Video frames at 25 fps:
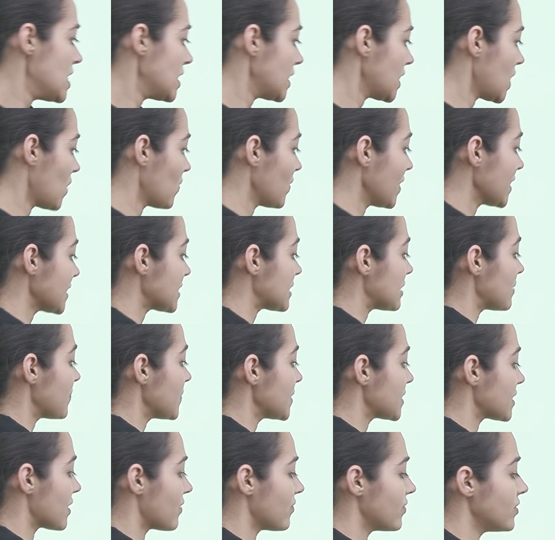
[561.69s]
Now next step
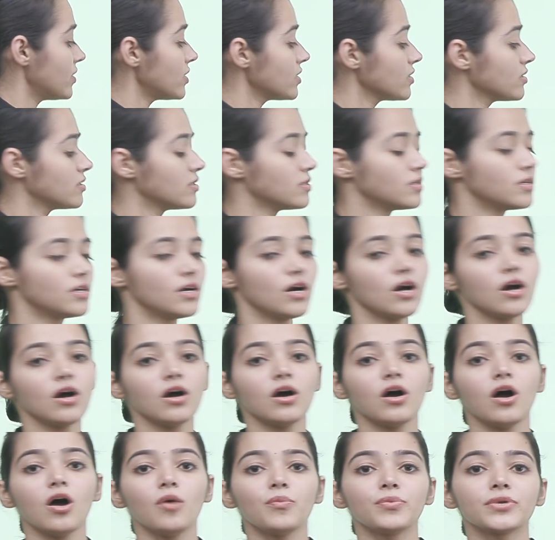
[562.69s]
is our
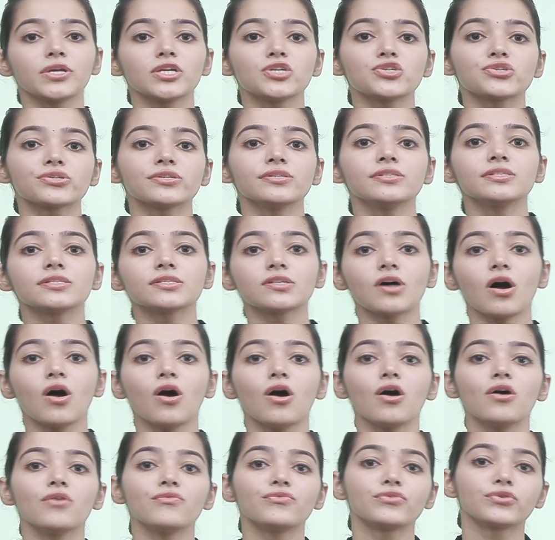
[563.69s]
operations
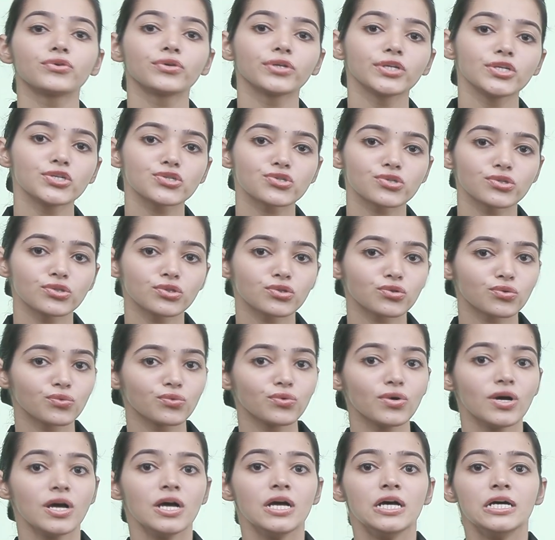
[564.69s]
of rotation
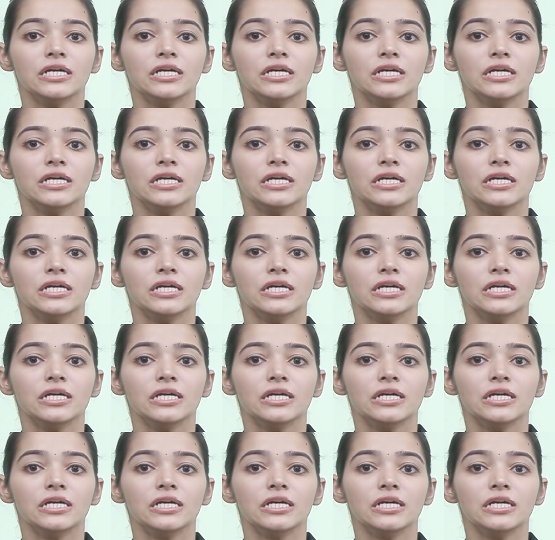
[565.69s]
through